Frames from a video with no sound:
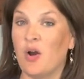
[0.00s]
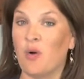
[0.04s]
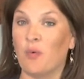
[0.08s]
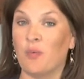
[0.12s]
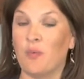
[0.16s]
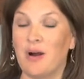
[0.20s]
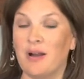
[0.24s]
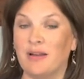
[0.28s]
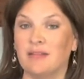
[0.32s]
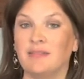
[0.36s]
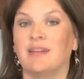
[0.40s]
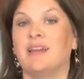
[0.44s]

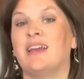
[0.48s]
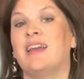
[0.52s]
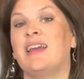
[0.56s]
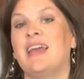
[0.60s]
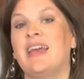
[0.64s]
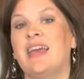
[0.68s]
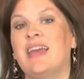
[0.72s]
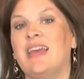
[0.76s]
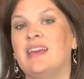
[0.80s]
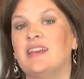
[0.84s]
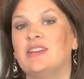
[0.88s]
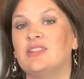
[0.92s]
1
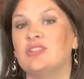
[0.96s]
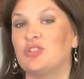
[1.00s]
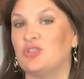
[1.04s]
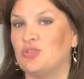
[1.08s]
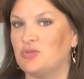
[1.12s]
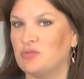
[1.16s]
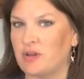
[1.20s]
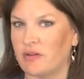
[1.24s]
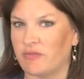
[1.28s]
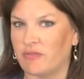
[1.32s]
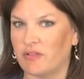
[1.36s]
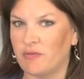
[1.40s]
is
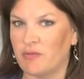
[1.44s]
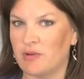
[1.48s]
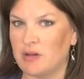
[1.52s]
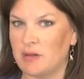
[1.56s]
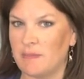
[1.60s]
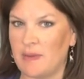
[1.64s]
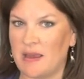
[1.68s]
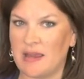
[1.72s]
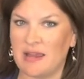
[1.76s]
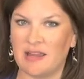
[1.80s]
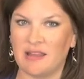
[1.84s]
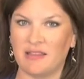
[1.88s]
you definitely wanna
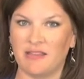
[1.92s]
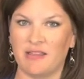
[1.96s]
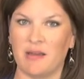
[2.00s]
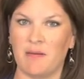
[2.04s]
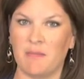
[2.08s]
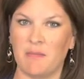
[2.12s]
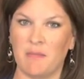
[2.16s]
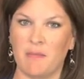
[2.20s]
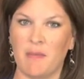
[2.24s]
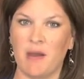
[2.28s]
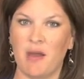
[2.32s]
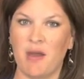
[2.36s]
make
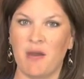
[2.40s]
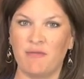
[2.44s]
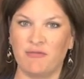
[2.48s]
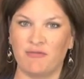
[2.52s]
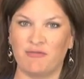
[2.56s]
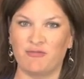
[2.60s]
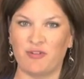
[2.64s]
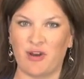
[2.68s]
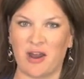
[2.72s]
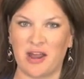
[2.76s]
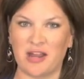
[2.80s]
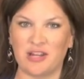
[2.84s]
them
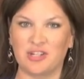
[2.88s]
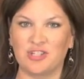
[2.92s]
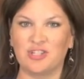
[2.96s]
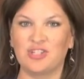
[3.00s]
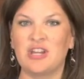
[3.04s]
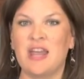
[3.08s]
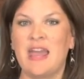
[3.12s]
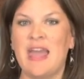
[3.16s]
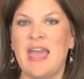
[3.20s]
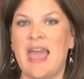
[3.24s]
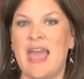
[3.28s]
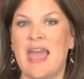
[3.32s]
fresh
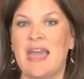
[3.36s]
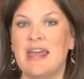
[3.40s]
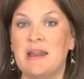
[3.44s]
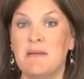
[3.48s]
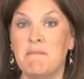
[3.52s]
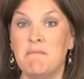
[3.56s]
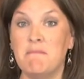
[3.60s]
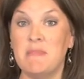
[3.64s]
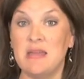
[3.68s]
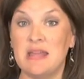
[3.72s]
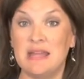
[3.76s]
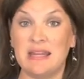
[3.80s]
and
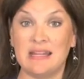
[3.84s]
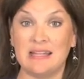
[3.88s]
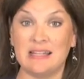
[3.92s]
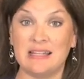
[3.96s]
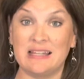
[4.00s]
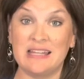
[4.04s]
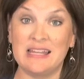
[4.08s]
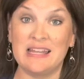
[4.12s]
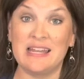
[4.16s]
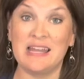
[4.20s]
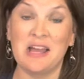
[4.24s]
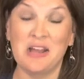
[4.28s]

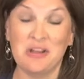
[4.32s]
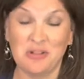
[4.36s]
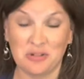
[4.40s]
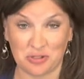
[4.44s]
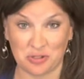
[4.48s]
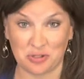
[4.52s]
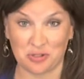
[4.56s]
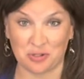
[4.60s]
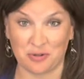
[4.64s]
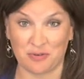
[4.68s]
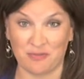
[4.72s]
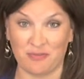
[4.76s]
immediately
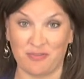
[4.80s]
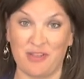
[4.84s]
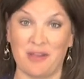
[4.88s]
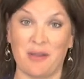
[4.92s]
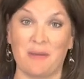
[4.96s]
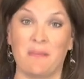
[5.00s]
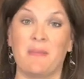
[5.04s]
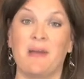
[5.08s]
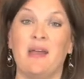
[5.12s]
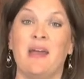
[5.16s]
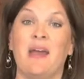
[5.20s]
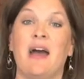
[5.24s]
serve
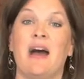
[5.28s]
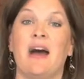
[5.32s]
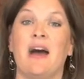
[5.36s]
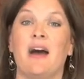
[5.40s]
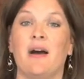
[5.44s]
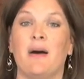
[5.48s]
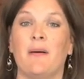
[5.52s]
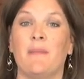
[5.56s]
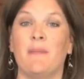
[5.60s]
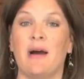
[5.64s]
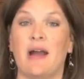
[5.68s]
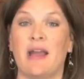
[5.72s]
them.
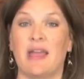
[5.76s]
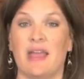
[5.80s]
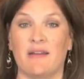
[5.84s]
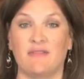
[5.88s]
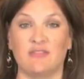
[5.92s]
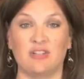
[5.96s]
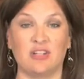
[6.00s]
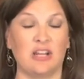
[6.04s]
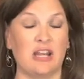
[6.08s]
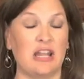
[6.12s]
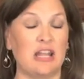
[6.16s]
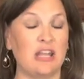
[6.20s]
I have
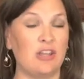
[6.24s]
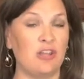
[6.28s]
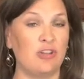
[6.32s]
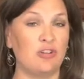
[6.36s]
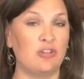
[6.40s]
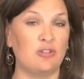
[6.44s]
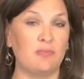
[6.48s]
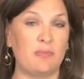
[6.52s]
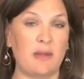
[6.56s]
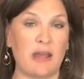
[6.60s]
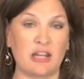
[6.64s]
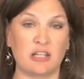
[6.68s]
done a
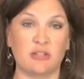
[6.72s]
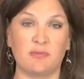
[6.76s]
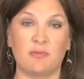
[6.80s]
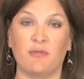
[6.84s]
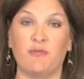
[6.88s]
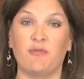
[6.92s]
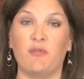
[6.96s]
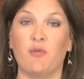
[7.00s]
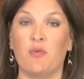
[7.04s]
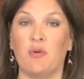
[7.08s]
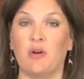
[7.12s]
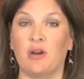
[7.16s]
huge batch
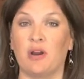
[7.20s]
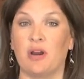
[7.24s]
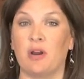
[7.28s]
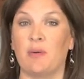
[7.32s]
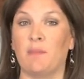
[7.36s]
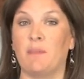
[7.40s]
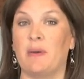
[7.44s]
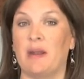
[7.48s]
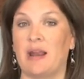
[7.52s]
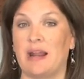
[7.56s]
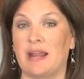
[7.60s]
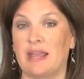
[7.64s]
before,
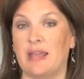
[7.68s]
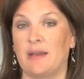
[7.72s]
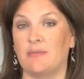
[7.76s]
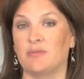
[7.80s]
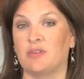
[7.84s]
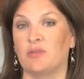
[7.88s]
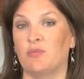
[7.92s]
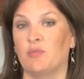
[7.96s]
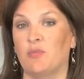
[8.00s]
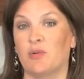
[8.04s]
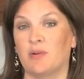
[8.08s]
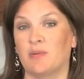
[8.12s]
but I kept
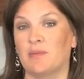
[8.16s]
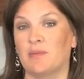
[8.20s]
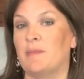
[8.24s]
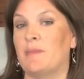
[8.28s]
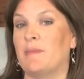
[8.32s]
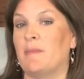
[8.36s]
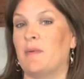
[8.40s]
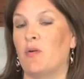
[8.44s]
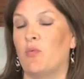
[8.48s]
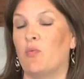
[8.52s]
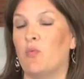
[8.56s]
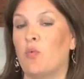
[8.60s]
them
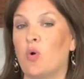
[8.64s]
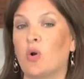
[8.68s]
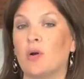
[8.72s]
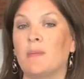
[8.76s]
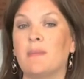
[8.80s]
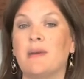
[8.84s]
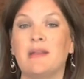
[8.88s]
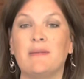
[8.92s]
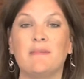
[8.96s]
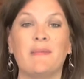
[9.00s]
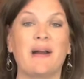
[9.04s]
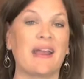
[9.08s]
warm
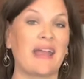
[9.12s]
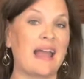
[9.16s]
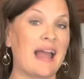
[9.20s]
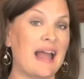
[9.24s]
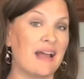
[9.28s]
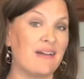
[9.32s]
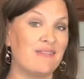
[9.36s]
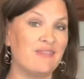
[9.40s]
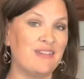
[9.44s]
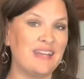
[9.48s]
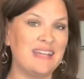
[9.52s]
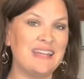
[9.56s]
in my
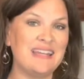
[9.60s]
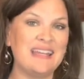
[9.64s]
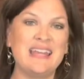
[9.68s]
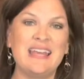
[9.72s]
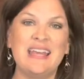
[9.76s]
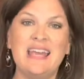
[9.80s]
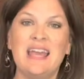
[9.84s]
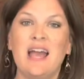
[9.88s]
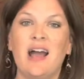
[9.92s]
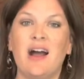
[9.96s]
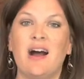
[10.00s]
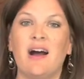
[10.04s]
oven,
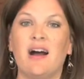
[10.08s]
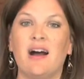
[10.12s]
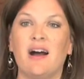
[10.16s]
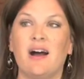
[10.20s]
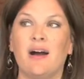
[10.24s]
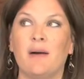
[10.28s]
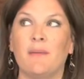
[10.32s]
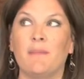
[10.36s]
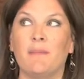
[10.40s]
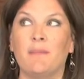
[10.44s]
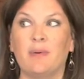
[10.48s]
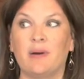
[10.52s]

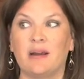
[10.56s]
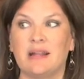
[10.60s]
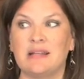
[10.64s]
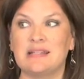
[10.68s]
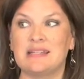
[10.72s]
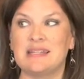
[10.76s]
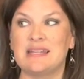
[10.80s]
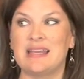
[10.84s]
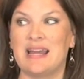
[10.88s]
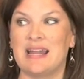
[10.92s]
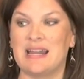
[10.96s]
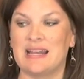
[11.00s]
but
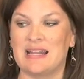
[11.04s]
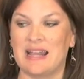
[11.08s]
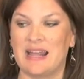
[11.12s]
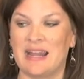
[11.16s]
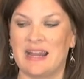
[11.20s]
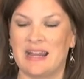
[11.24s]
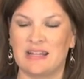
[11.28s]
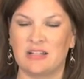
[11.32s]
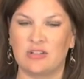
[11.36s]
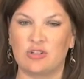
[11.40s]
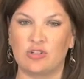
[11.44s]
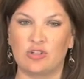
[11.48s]
yet
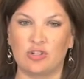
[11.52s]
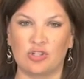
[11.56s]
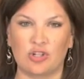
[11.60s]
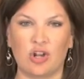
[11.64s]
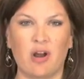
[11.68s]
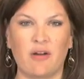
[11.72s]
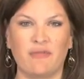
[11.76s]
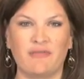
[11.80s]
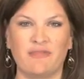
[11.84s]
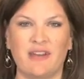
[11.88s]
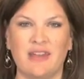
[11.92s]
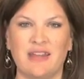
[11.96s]
it
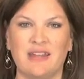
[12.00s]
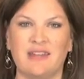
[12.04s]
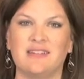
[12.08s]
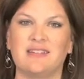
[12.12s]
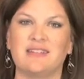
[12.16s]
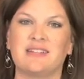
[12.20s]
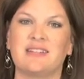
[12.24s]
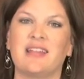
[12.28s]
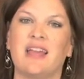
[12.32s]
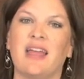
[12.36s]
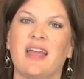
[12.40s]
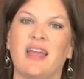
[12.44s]

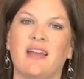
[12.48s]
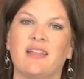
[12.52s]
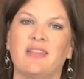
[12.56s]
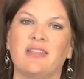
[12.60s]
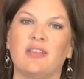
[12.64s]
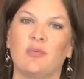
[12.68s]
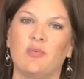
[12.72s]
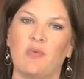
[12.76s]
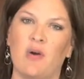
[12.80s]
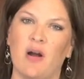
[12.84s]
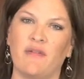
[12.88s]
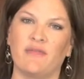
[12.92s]
softened
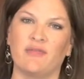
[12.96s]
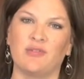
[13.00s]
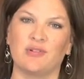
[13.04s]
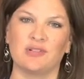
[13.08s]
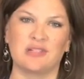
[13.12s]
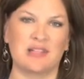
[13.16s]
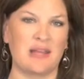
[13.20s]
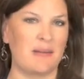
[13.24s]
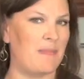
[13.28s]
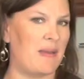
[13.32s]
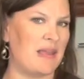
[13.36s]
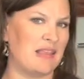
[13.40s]
the waffles
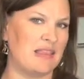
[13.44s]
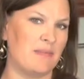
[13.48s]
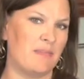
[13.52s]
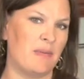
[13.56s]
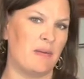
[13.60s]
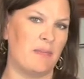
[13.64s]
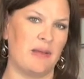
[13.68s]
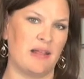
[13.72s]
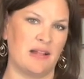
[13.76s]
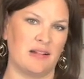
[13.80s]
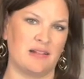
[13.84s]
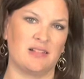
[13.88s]
and made them a
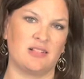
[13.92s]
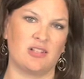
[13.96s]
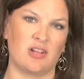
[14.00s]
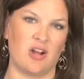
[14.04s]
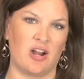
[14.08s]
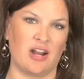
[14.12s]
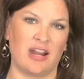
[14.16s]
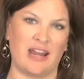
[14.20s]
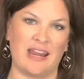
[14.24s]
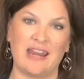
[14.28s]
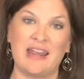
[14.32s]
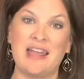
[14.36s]
bit
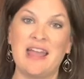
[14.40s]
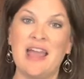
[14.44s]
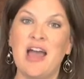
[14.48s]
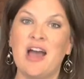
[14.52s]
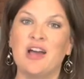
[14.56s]
soggy.